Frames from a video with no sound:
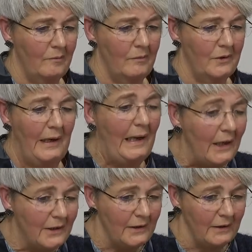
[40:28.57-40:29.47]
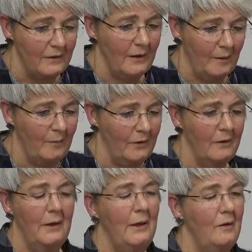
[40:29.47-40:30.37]
she hated it,
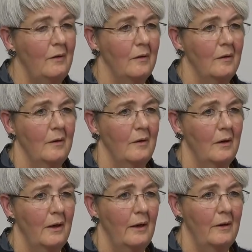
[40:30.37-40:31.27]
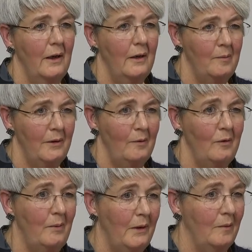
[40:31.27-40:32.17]
absolutely hated it, and I think anybody
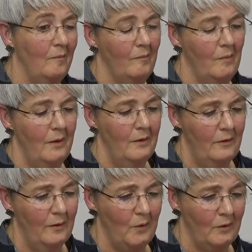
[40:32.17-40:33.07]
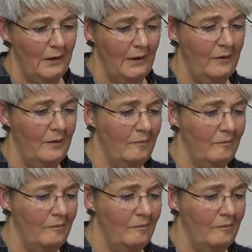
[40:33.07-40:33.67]
would become demoralised.